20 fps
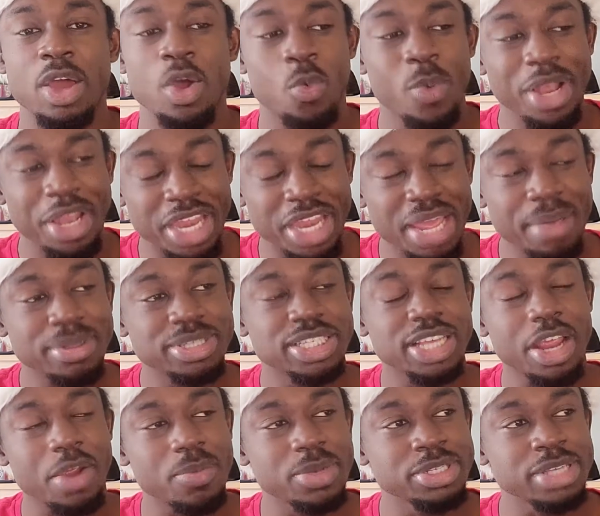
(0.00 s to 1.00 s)
When Demon
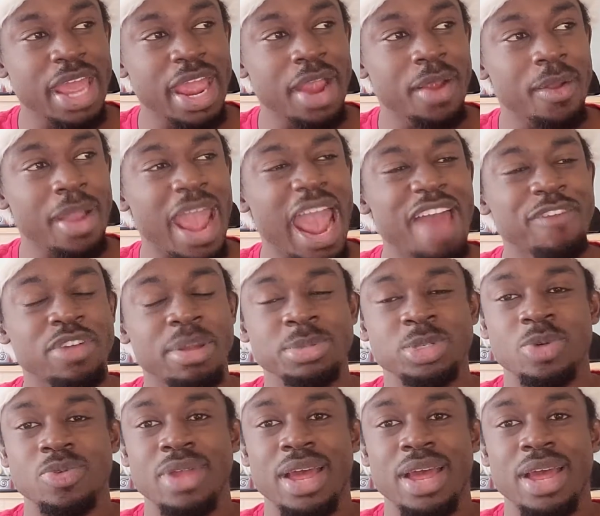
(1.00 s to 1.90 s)
Slayer was airing, after episode